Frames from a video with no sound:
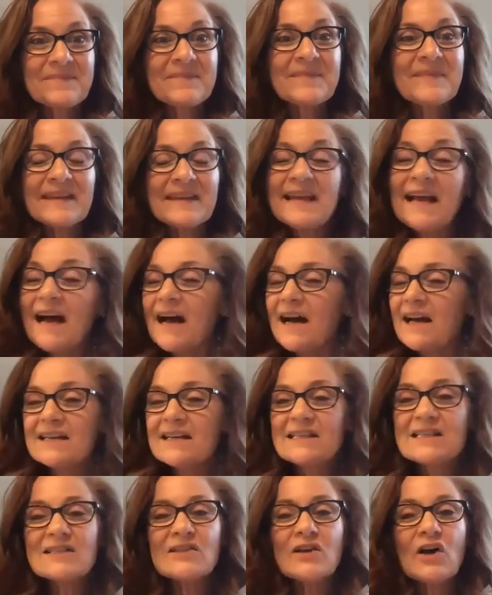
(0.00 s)
Yeah,
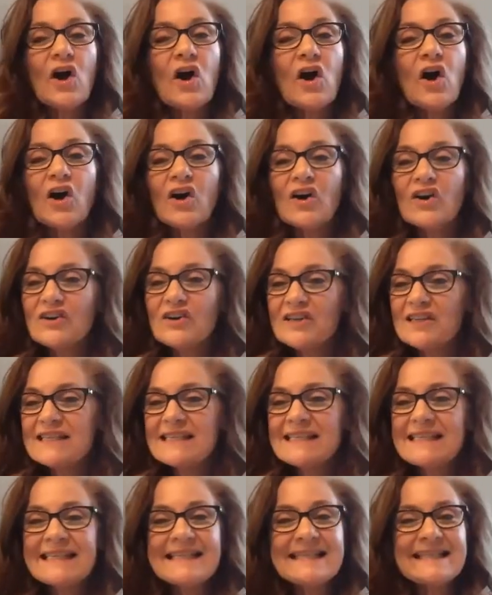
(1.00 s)
it's the hardest
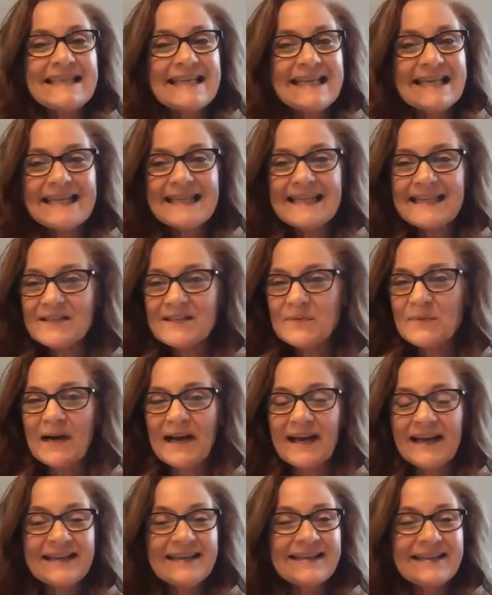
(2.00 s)
to see it this
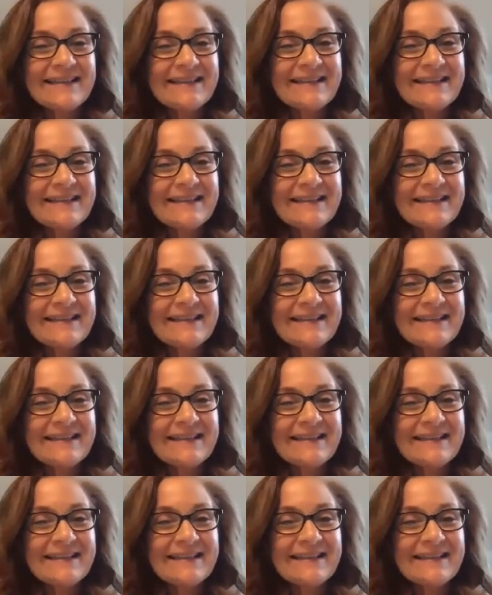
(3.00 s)
way.